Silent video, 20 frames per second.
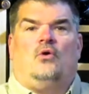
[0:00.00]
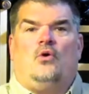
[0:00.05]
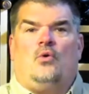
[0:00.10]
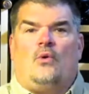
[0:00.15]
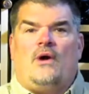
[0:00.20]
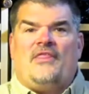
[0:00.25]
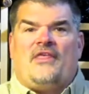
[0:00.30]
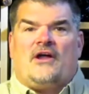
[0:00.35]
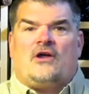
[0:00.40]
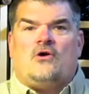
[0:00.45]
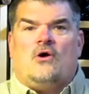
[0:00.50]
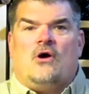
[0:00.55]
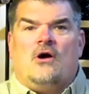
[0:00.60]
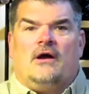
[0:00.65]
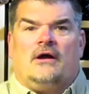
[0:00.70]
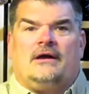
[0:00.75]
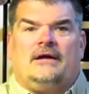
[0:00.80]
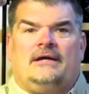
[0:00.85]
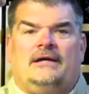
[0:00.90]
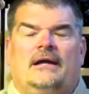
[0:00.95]
with a
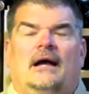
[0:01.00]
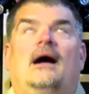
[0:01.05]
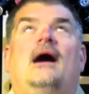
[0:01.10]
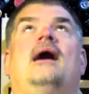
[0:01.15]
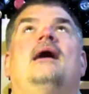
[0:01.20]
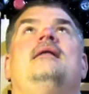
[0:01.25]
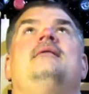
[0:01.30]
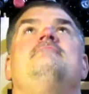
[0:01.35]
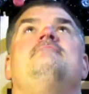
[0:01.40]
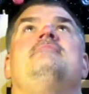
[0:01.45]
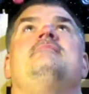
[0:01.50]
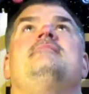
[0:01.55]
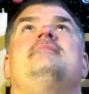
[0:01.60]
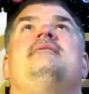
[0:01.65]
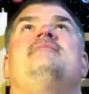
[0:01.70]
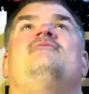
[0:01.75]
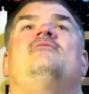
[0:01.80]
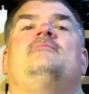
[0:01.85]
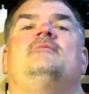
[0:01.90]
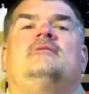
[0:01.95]
cork.
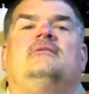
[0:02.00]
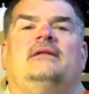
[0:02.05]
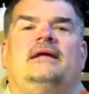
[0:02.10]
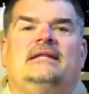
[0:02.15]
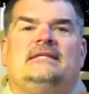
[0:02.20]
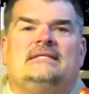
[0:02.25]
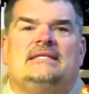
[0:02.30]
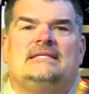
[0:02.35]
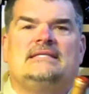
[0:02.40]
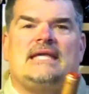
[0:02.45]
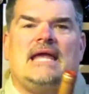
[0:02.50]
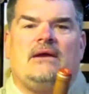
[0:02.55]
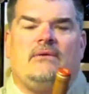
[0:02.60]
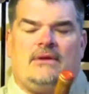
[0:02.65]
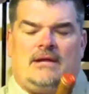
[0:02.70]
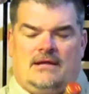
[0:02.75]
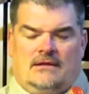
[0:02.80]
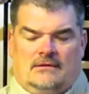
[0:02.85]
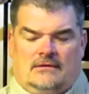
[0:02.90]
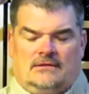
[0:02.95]
Unbelievable. It's the
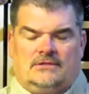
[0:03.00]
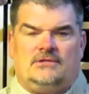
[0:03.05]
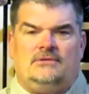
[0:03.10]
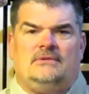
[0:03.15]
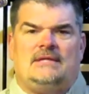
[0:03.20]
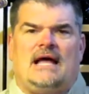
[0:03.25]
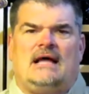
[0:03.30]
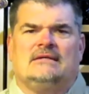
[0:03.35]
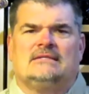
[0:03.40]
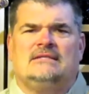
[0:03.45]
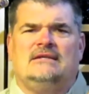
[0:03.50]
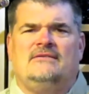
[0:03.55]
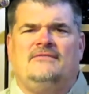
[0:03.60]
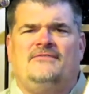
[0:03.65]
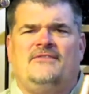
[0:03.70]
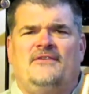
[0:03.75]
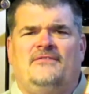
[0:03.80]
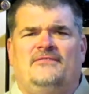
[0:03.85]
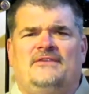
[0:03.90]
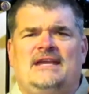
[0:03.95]
Sacred Hill two thousand
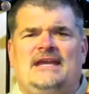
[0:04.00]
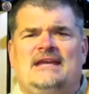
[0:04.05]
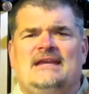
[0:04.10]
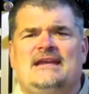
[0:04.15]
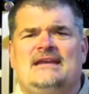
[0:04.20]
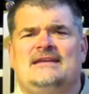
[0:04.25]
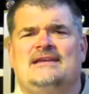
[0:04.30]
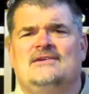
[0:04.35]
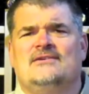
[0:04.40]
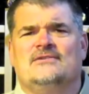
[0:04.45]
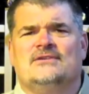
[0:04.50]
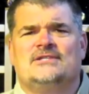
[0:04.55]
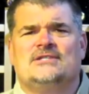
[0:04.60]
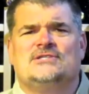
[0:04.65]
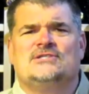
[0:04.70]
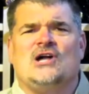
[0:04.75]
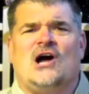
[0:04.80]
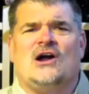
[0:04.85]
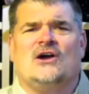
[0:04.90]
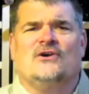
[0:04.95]
fifteen
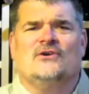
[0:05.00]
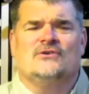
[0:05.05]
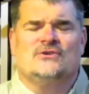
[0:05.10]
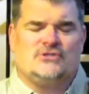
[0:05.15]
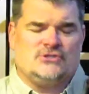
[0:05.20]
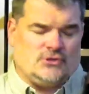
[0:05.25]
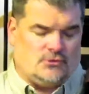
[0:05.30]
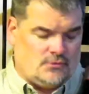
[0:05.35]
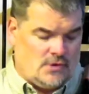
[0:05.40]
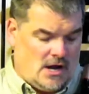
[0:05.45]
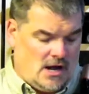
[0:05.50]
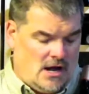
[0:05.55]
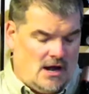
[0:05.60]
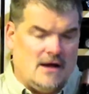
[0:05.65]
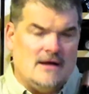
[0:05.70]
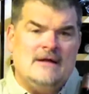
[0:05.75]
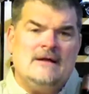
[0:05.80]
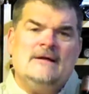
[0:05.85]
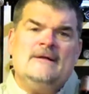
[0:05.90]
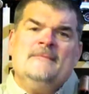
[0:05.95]
Deerstalker Syrah.